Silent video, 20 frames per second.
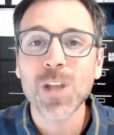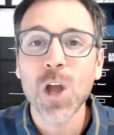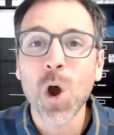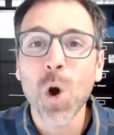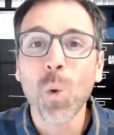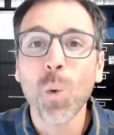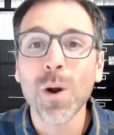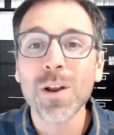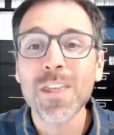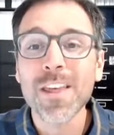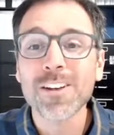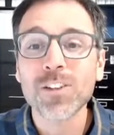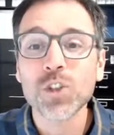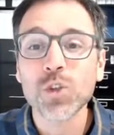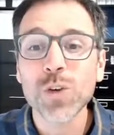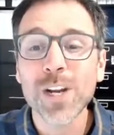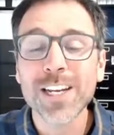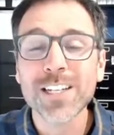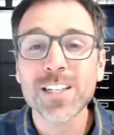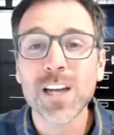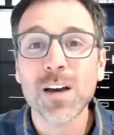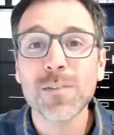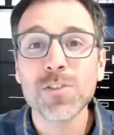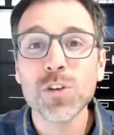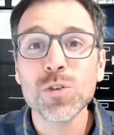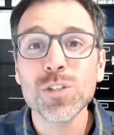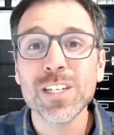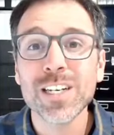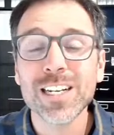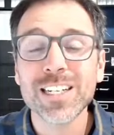one of the tricks of
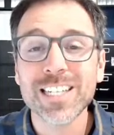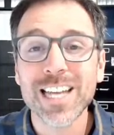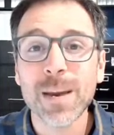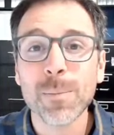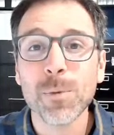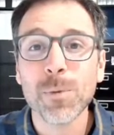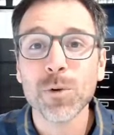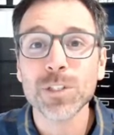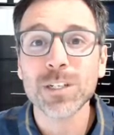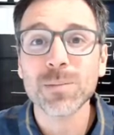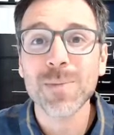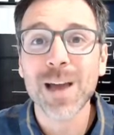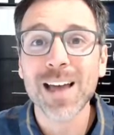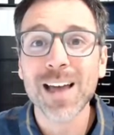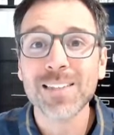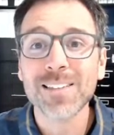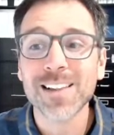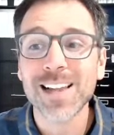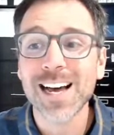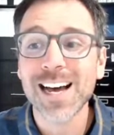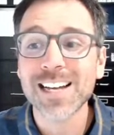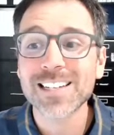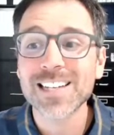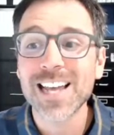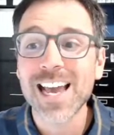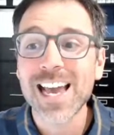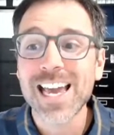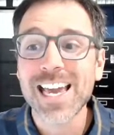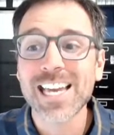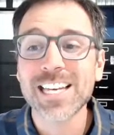using examples in math class
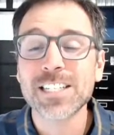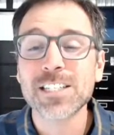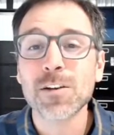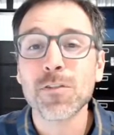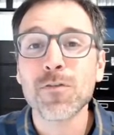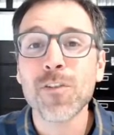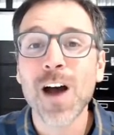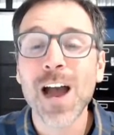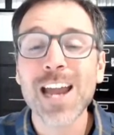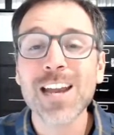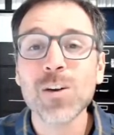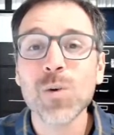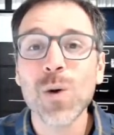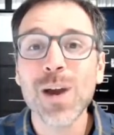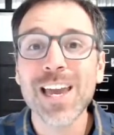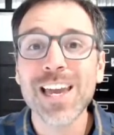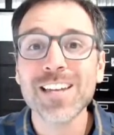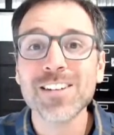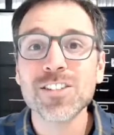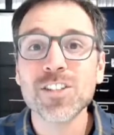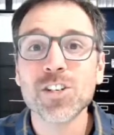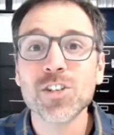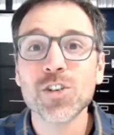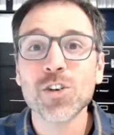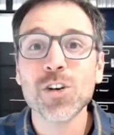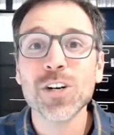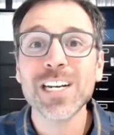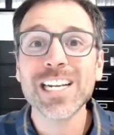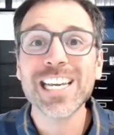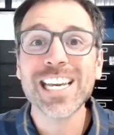is to find ways to
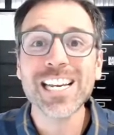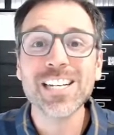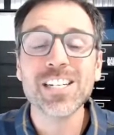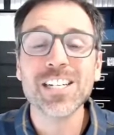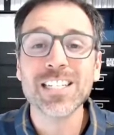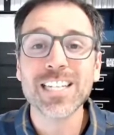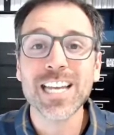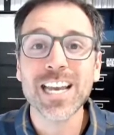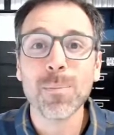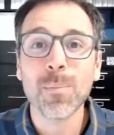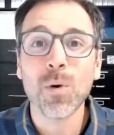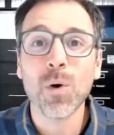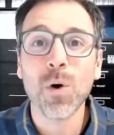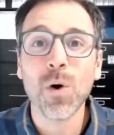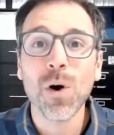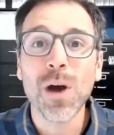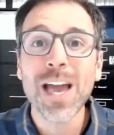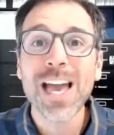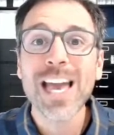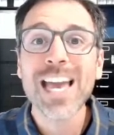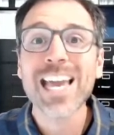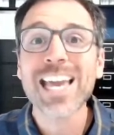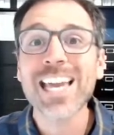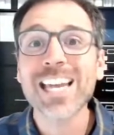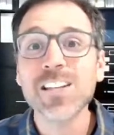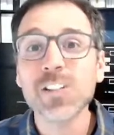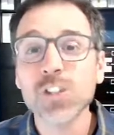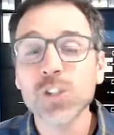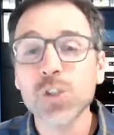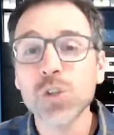turn each example
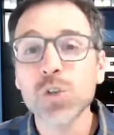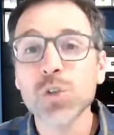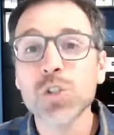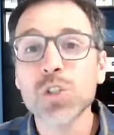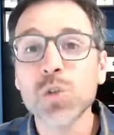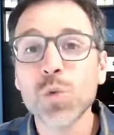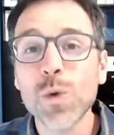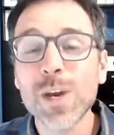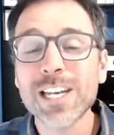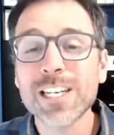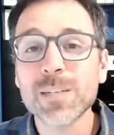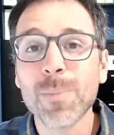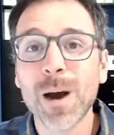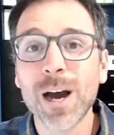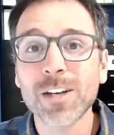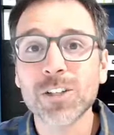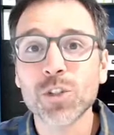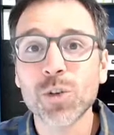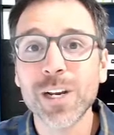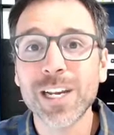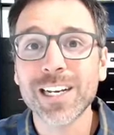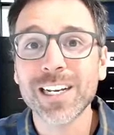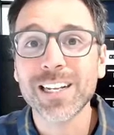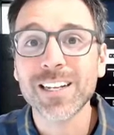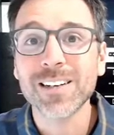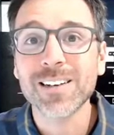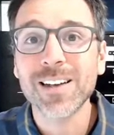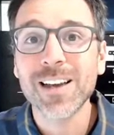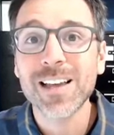into sweet spot training.